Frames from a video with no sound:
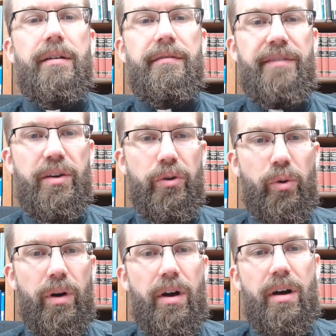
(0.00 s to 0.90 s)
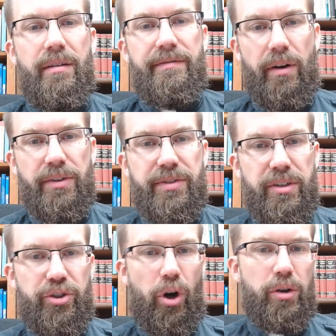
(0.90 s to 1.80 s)
View falsely
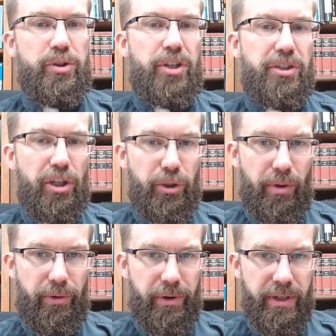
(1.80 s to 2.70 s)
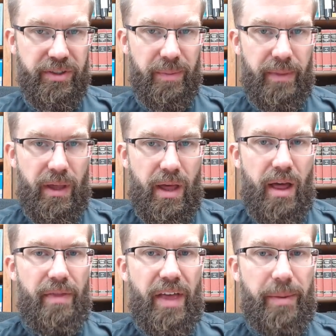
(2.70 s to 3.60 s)
charged to Lutheranism
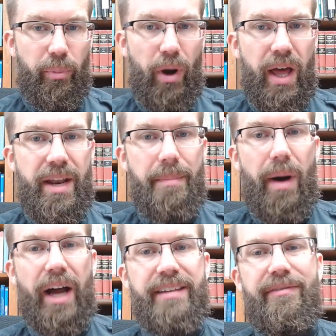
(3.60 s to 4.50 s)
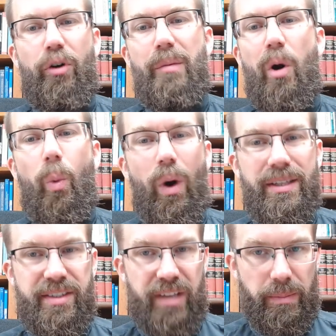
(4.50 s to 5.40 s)
that bread and body form one
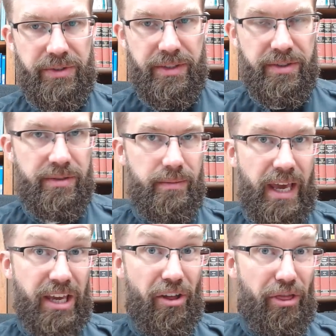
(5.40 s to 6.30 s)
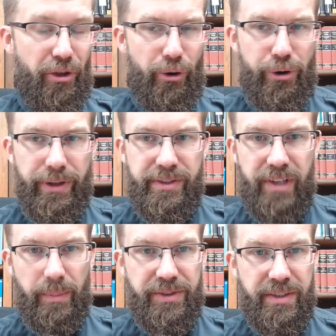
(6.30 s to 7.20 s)
substance, a third
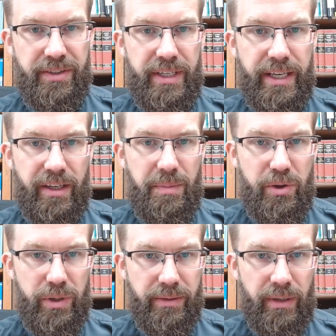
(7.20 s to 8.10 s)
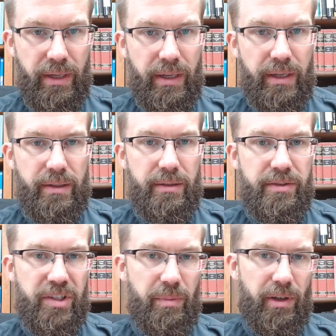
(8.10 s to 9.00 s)
substance, in communion,
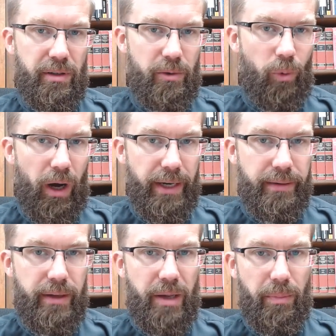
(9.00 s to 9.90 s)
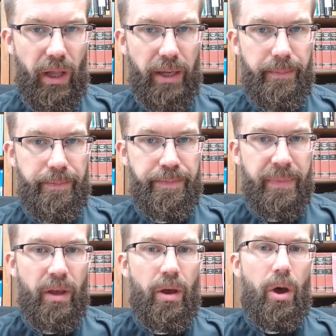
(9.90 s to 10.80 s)
similarly, wine and blood.
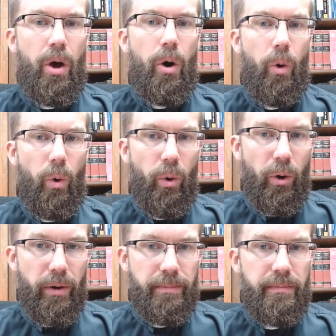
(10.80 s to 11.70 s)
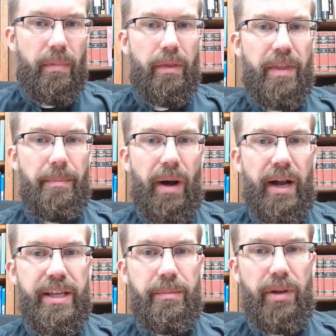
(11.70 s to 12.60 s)
Or that
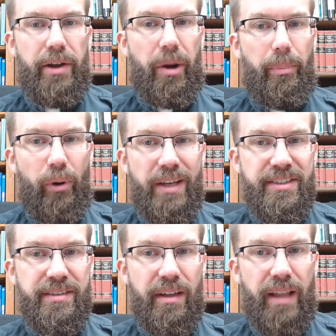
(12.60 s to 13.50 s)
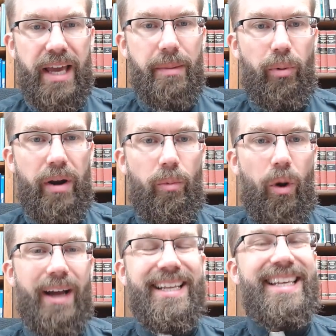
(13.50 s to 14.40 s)
body and blood are present, like bread and wine,